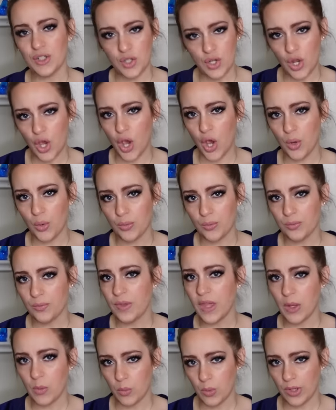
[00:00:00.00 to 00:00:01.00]
No,
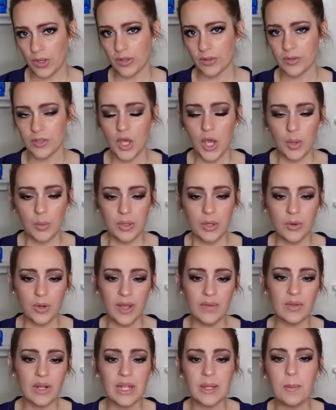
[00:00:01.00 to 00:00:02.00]
they weren't. We don't
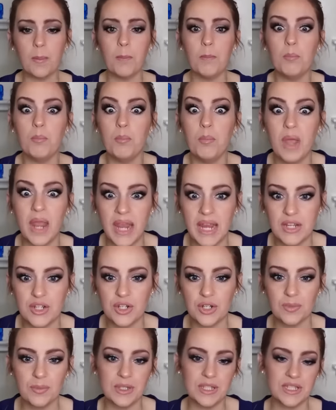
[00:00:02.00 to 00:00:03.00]
have any
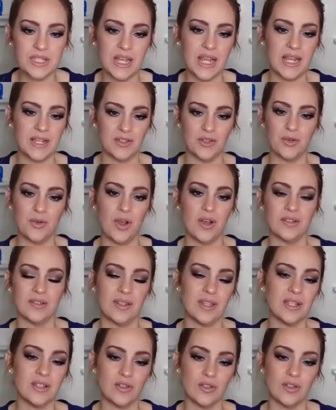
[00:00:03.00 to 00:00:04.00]
major mistakes across these